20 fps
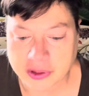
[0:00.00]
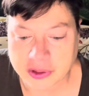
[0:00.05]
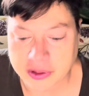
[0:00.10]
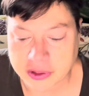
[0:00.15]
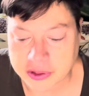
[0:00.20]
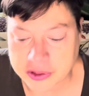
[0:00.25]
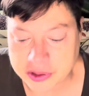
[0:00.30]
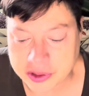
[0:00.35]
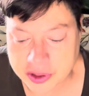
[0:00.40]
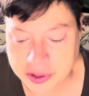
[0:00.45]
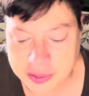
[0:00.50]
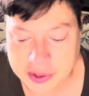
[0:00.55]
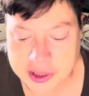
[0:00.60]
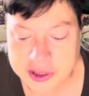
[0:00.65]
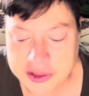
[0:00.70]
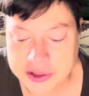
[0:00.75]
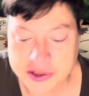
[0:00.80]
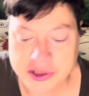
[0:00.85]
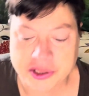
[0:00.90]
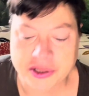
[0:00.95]
shoot
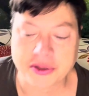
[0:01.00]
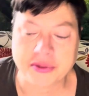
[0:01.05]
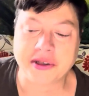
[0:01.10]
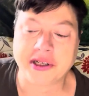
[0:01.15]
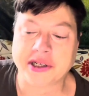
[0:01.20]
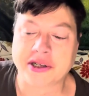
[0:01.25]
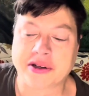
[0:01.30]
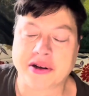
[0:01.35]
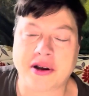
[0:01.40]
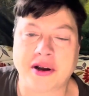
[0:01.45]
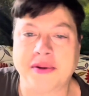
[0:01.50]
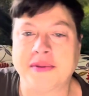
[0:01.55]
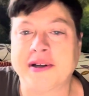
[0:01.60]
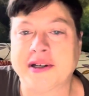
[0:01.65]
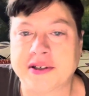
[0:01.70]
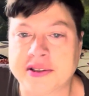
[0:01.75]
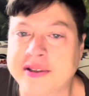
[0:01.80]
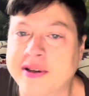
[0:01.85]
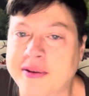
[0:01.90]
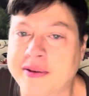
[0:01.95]
me a comment
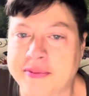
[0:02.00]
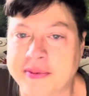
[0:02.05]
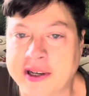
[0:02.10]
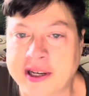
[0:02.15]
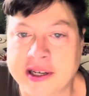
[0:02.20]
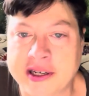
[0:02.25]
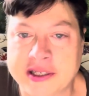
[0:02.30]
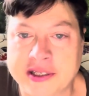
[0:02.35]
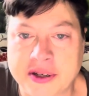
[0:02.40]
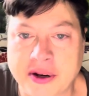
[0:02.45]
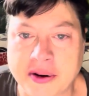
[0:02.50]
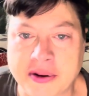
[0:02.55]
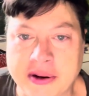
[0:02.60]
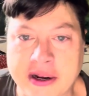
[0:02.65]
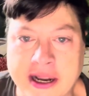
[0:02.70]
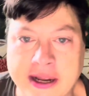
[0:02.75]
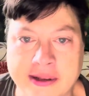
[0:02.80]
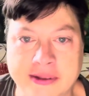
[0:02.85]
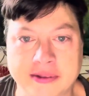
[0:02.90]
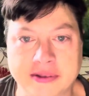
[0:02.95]
or something, man. It's all
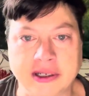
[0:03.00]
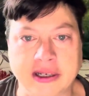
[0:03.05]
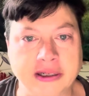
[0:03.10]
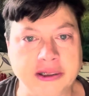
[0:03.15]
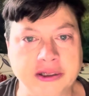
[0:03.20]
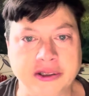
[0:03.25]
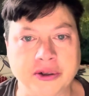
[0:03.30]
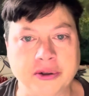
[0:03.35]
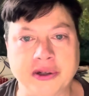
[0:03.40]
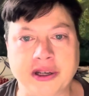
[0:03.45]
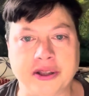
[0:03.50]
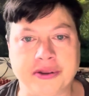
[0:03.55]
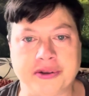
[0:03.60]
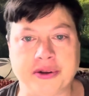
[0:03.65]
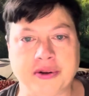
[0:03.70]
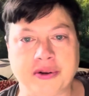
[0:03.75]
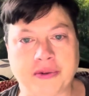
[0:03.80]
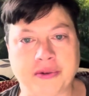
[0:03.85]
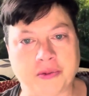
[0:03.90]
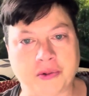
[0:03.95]
right. Like, you'll get
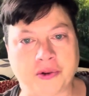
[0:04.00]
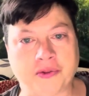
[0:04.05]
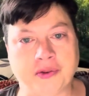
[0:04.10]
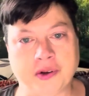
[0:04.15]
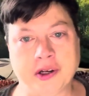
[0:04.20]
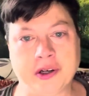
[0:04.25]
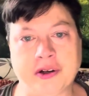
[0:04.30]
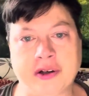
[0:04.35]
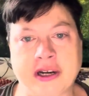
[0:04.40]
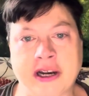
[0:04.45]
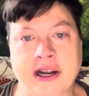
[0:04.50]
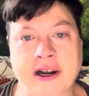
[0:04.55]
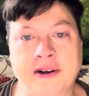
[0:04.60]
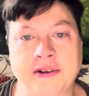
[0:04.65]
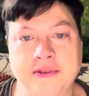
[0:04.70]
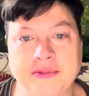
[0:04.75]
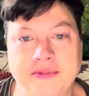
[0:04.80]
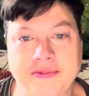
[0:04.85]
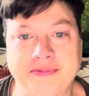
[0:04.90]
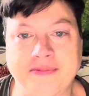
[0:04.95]
through it. We'll figure it out.